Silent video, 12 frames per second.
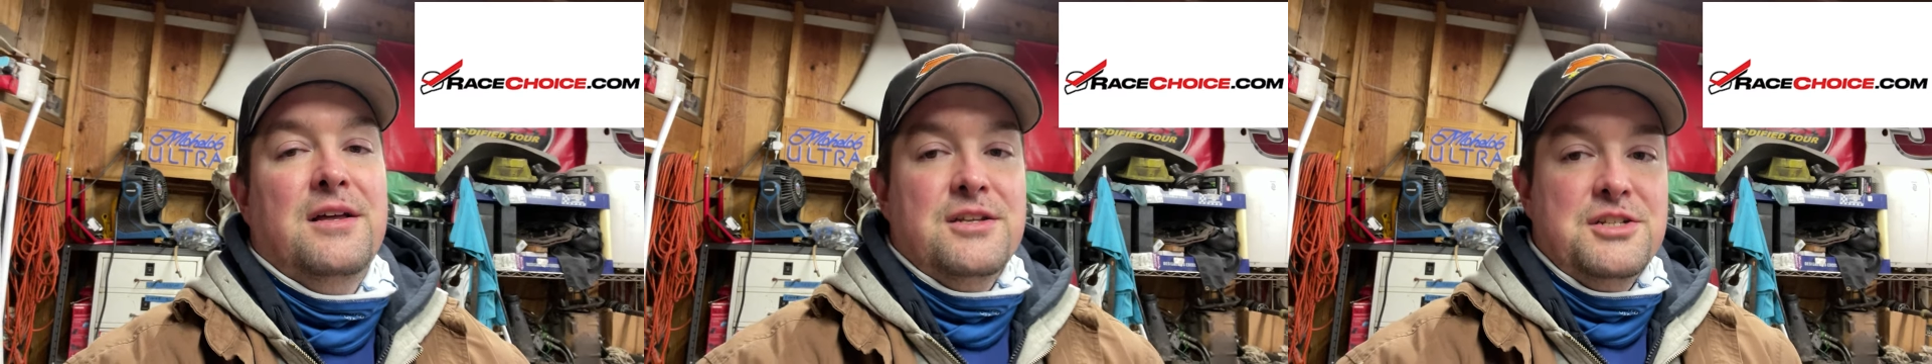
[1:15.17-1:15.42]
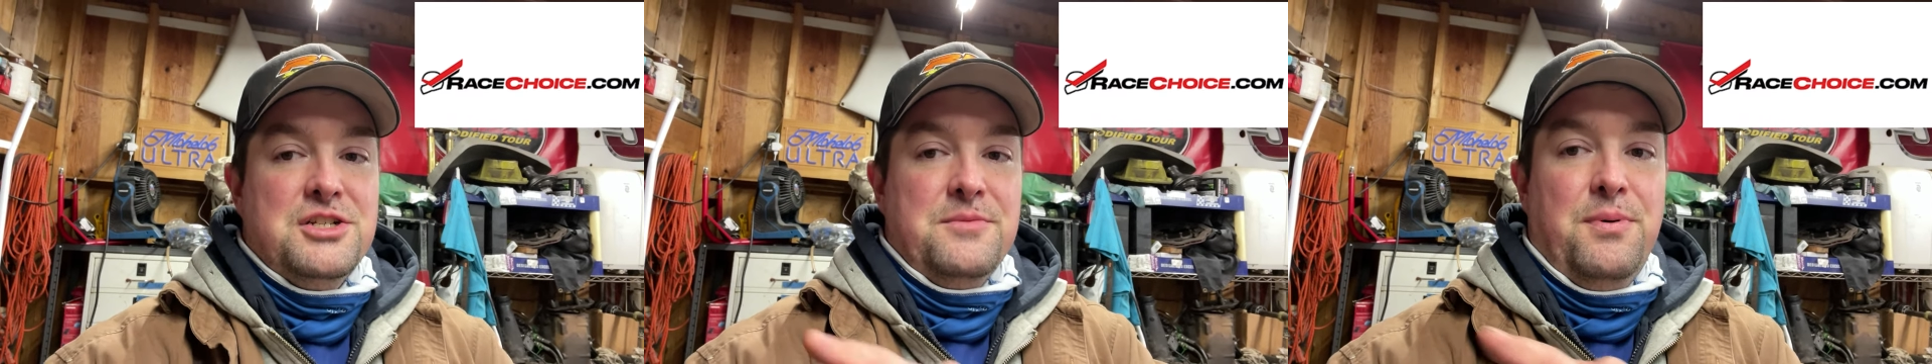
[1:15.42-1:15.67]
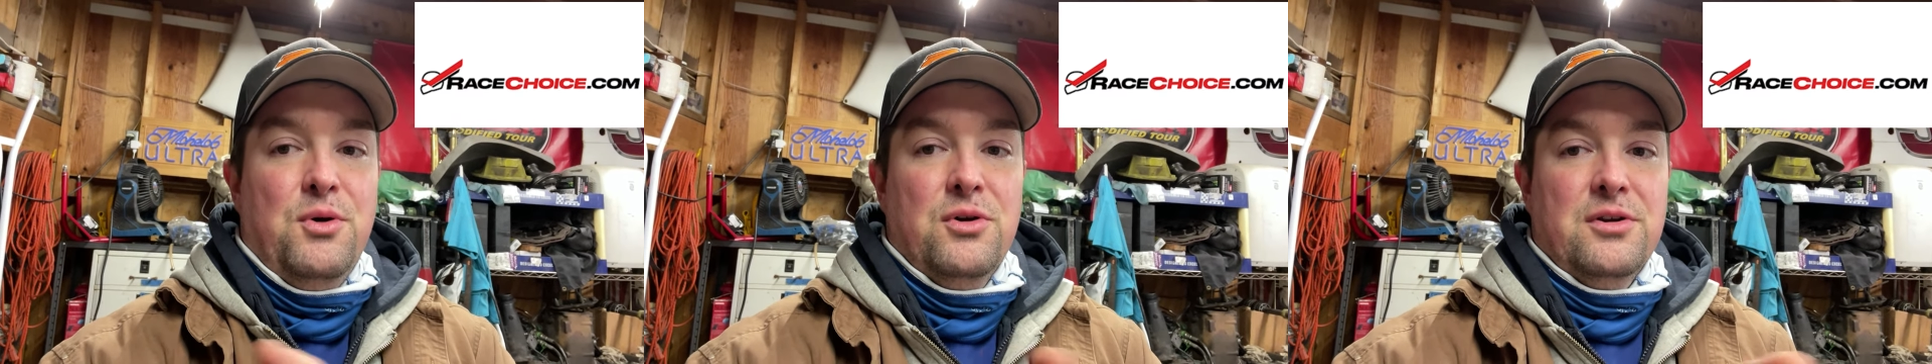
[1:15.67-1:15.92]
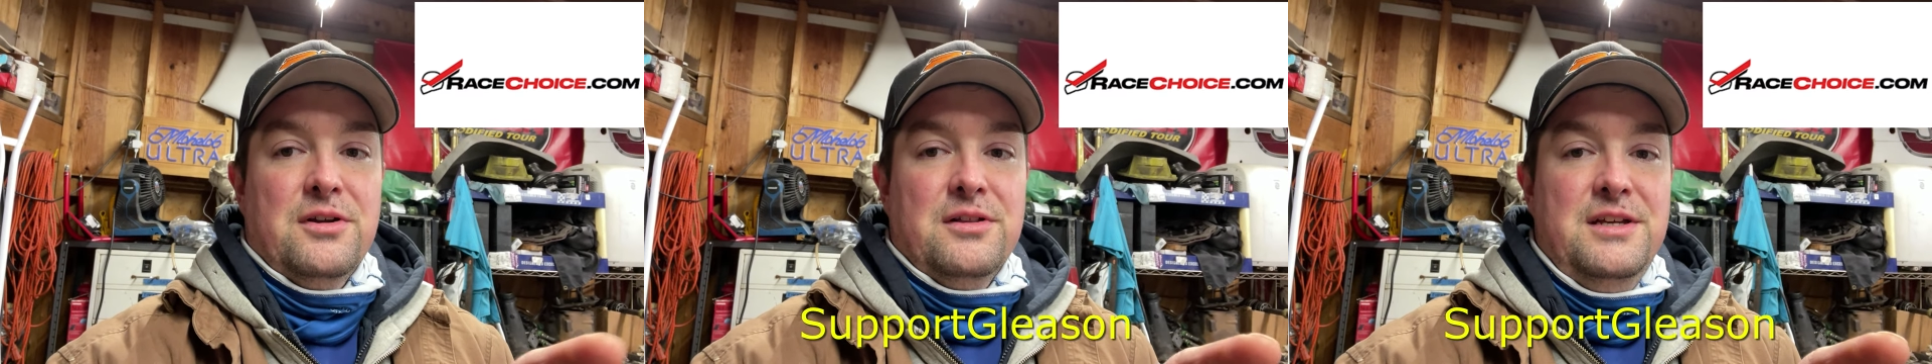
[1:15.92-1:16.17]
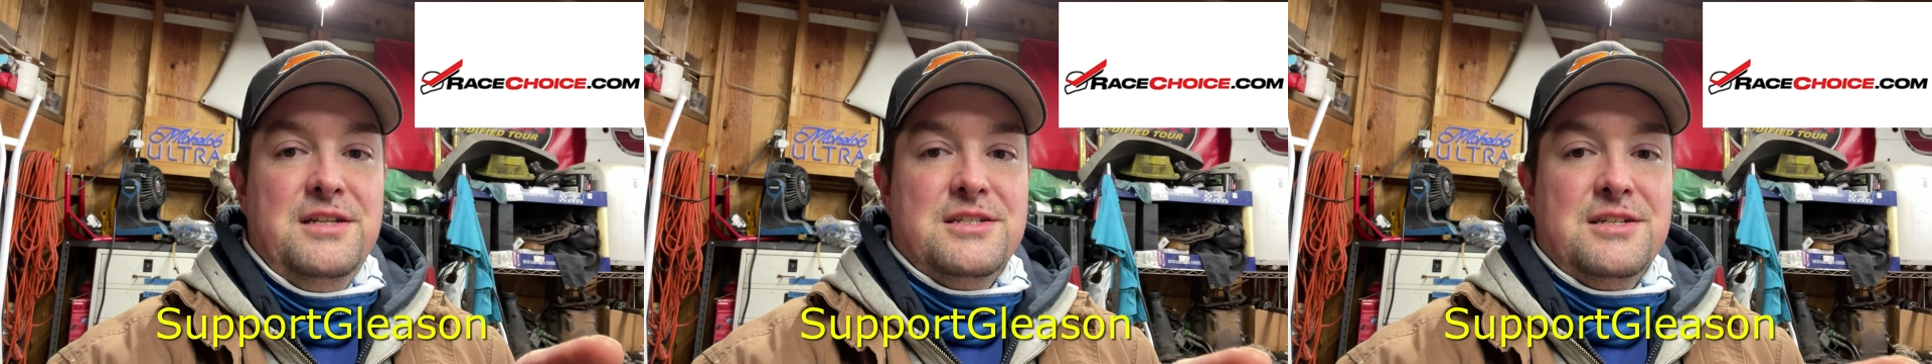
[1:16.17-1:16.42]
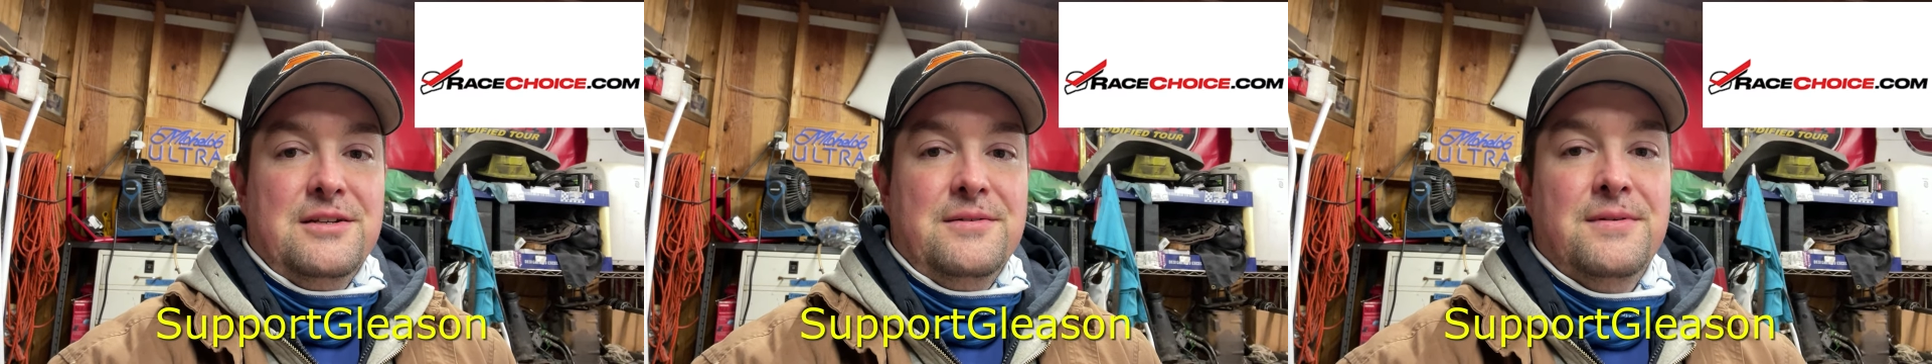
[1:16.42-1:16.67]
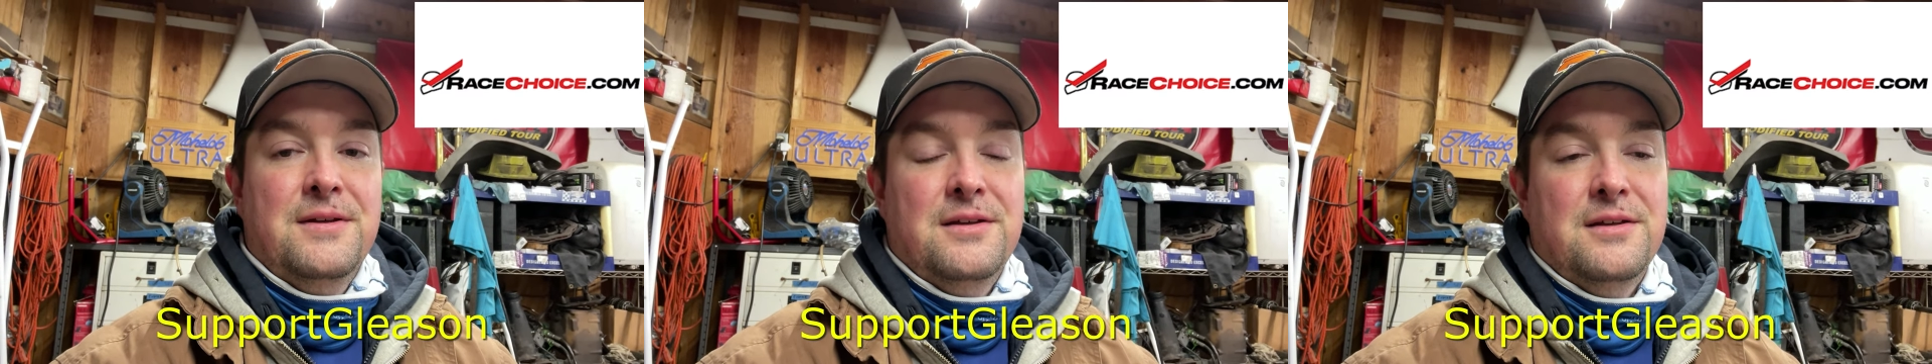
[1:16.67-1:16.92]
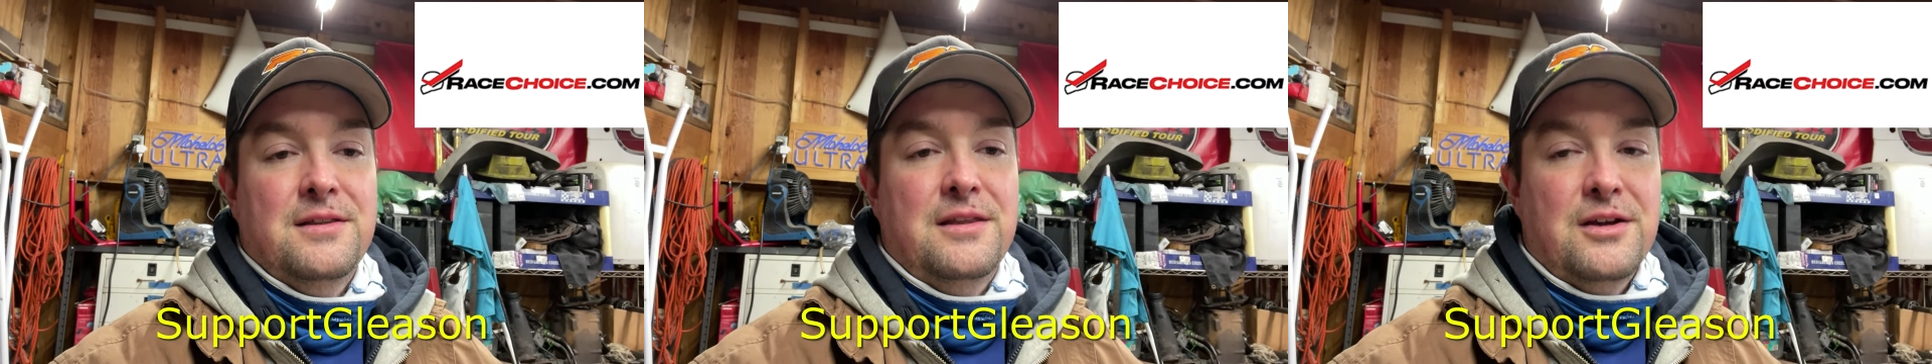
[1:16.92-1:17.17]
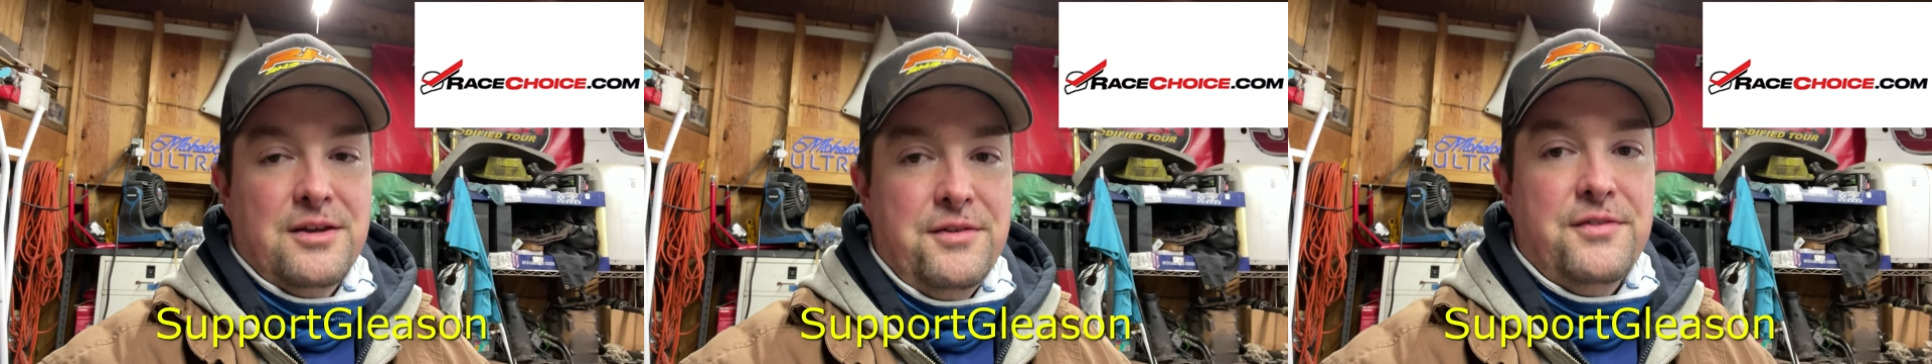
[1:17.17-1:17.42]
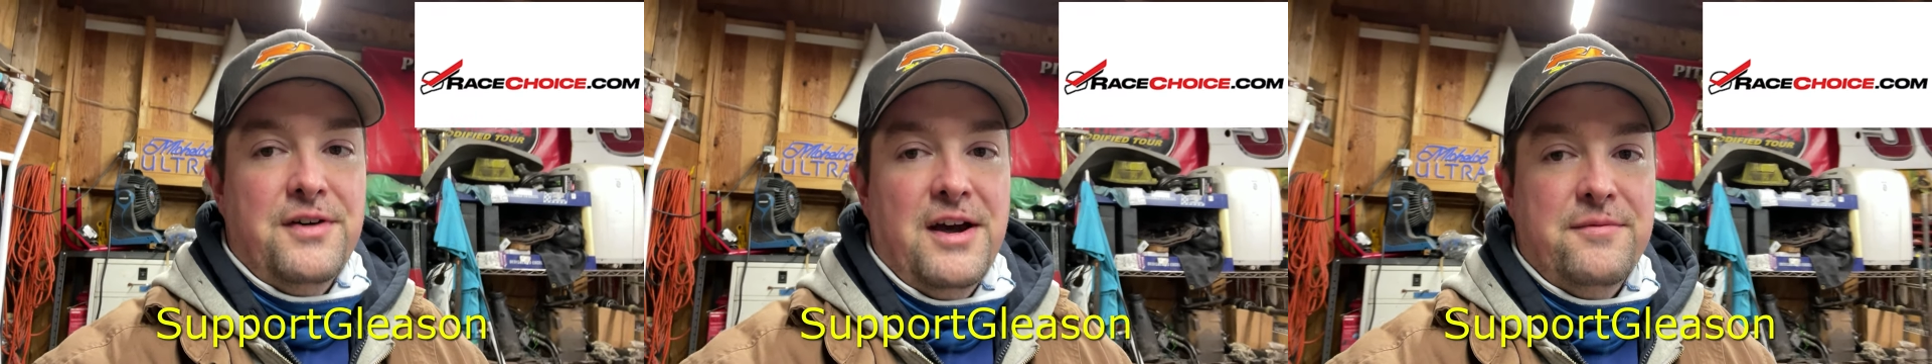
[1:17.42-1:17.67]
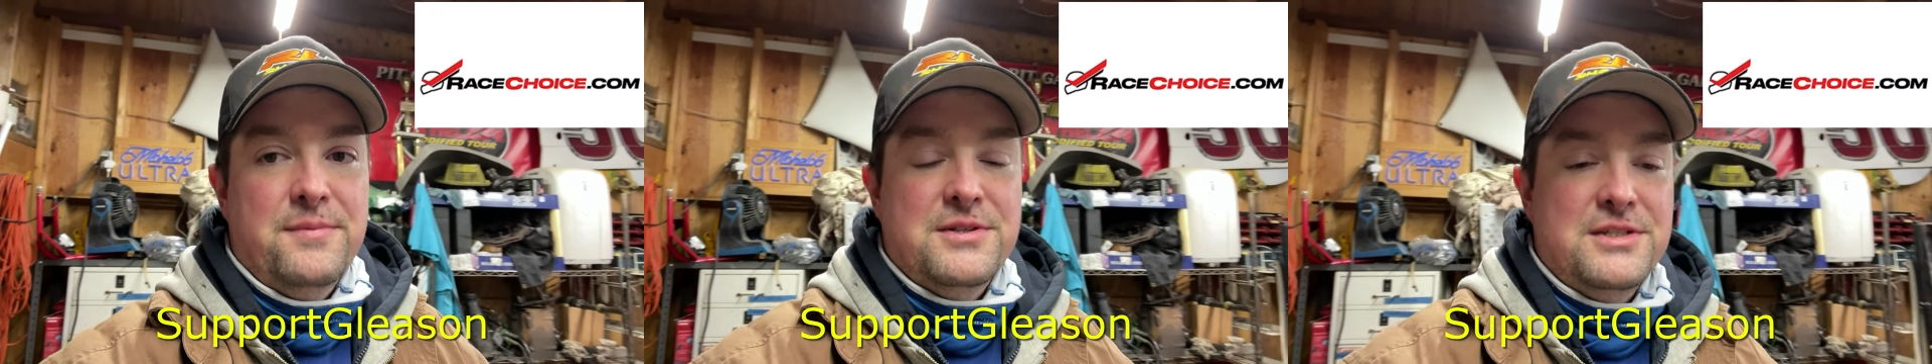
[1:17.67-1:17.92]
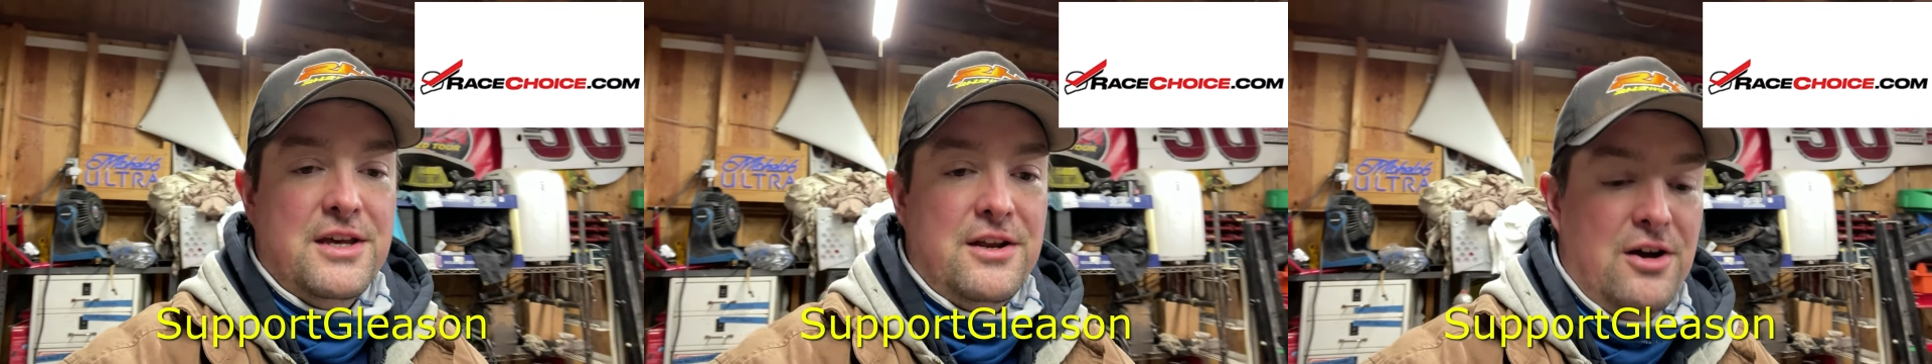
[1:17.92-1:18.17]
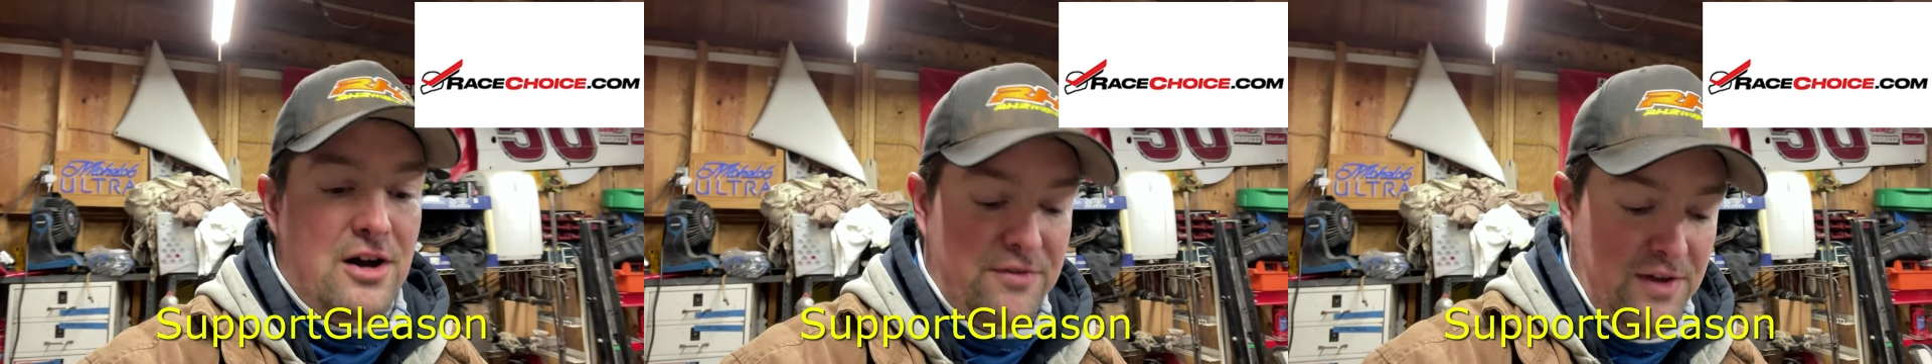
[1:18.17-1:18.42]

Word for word: support Gleason, they'll give you 5% off.